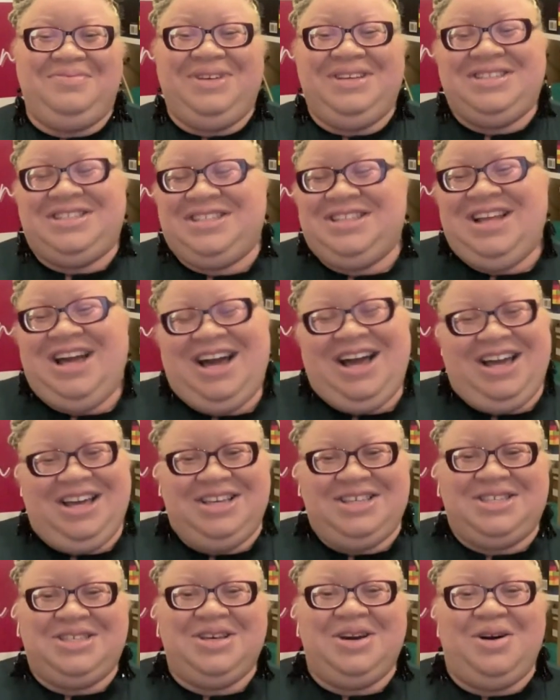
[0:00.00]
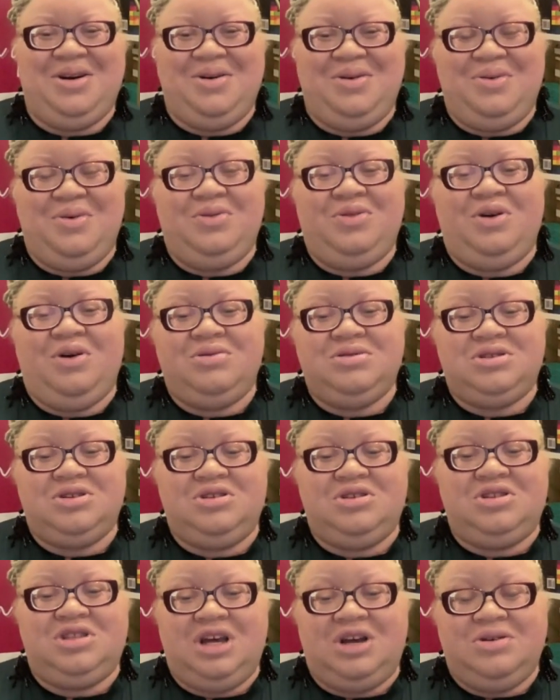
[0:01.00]
It's not. So those
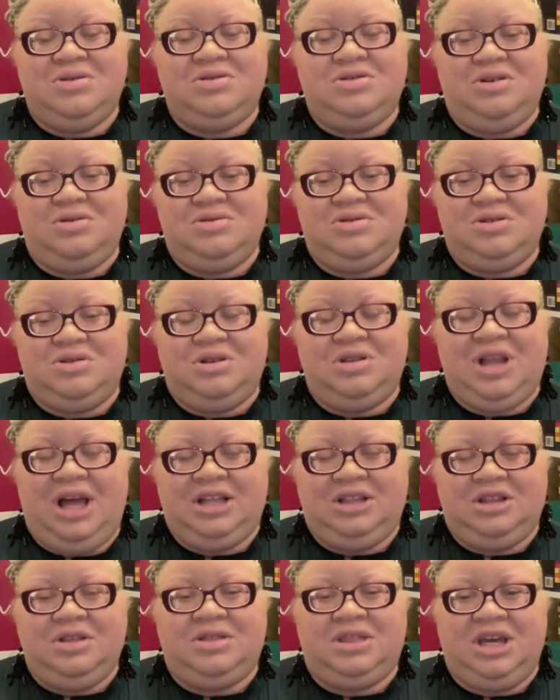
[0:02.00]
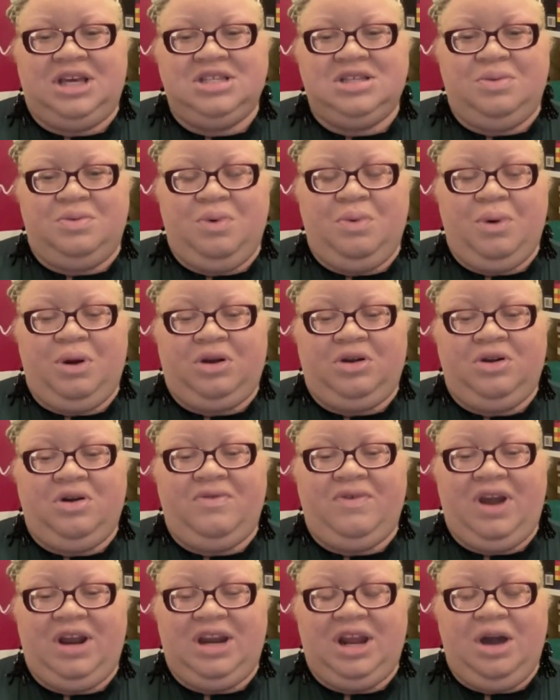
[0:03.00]
are like the things that we're working on
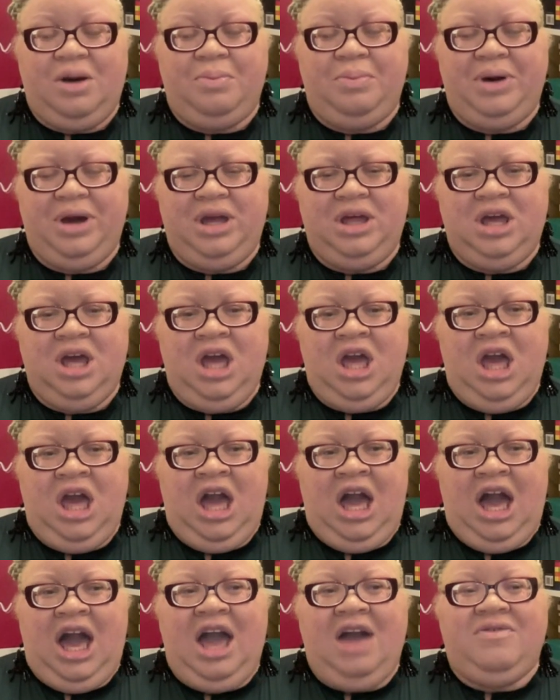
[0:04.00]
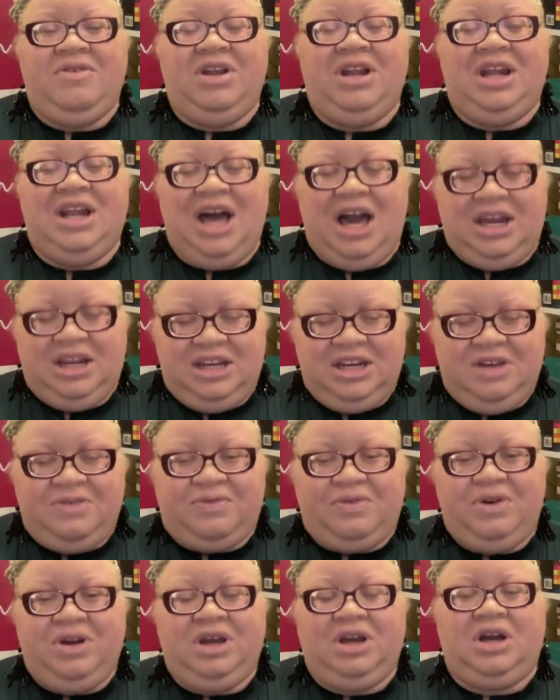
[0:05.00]
right now. But I have a lot of
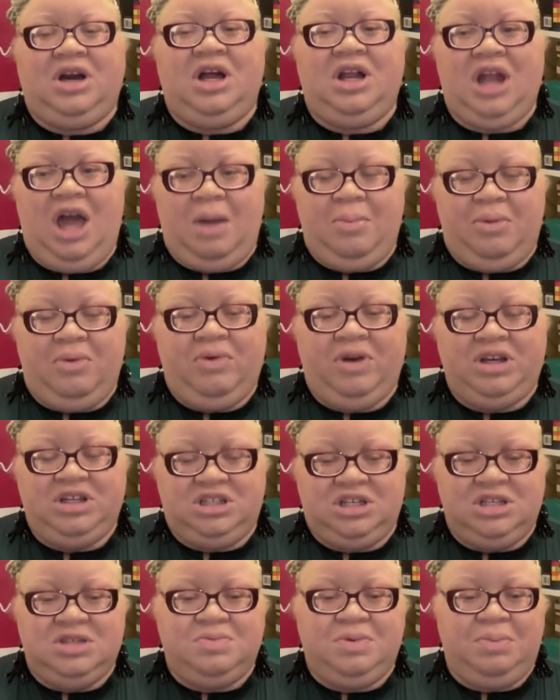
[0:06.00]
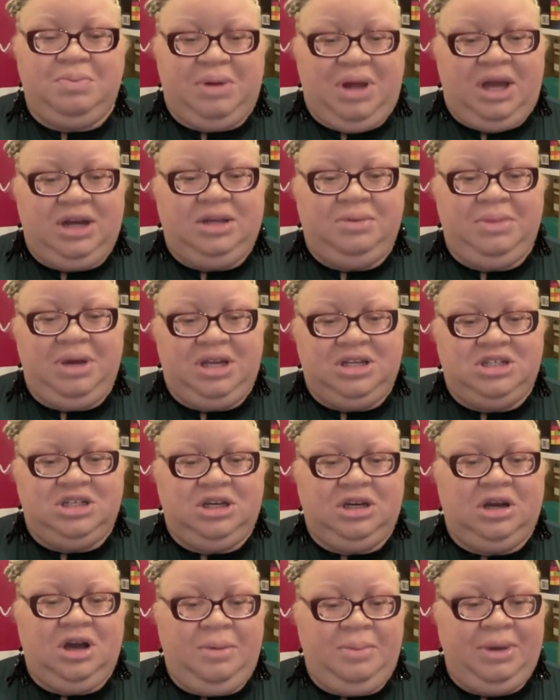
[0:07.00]
different collaborations with Blondie
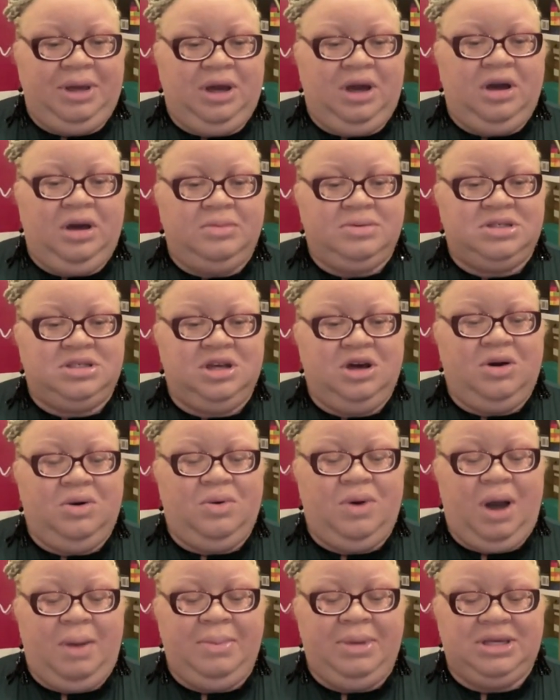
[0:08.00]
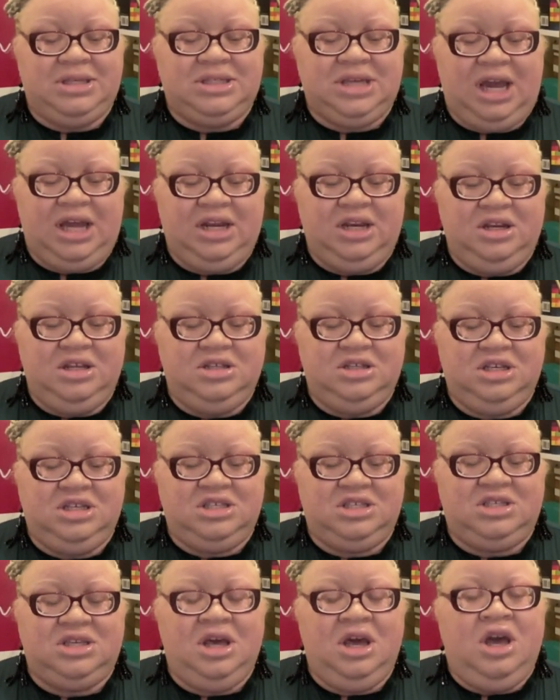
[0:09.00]
Mansion coming up. So I'm excited to
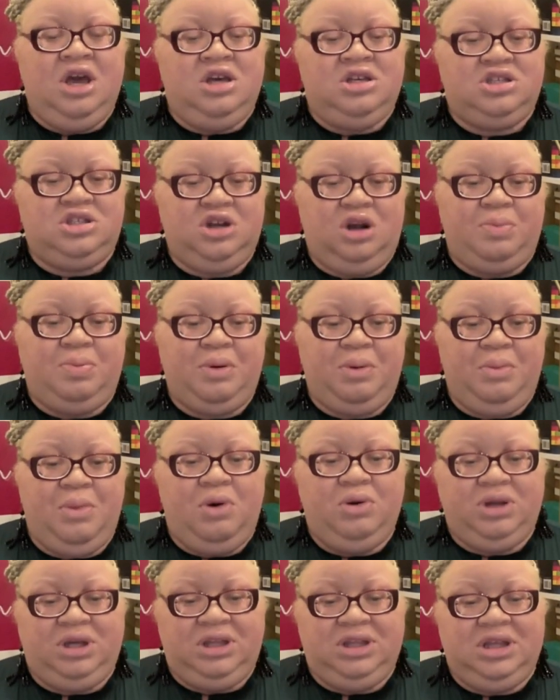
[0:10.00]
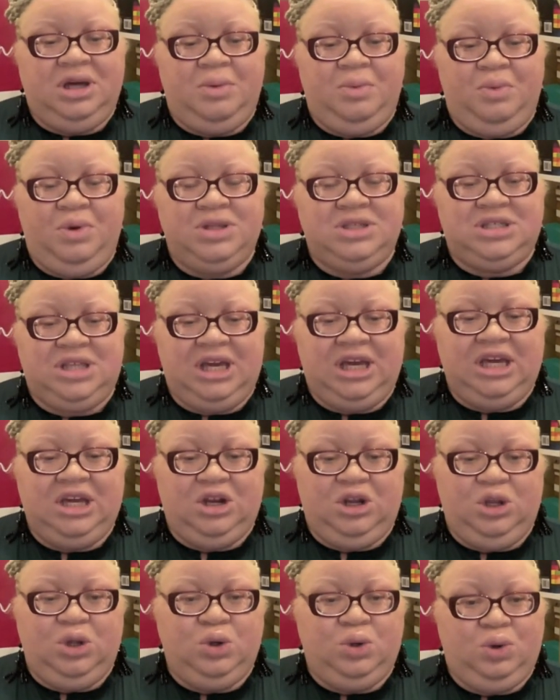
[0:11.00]
just start promoting them once they get
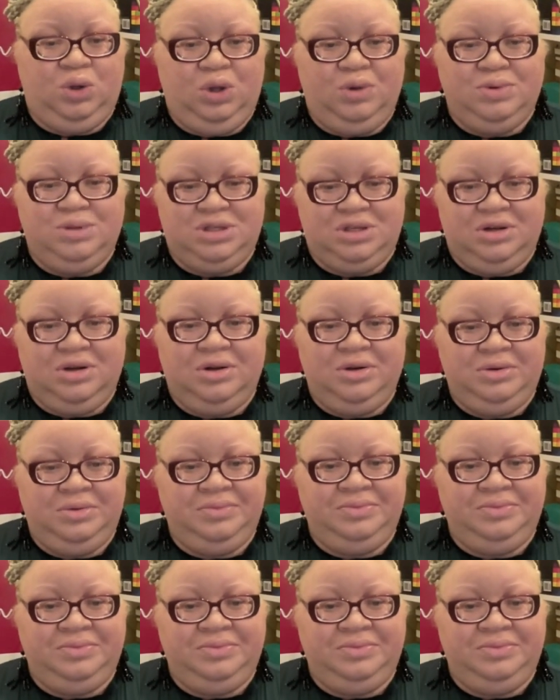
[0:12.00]
a little closer.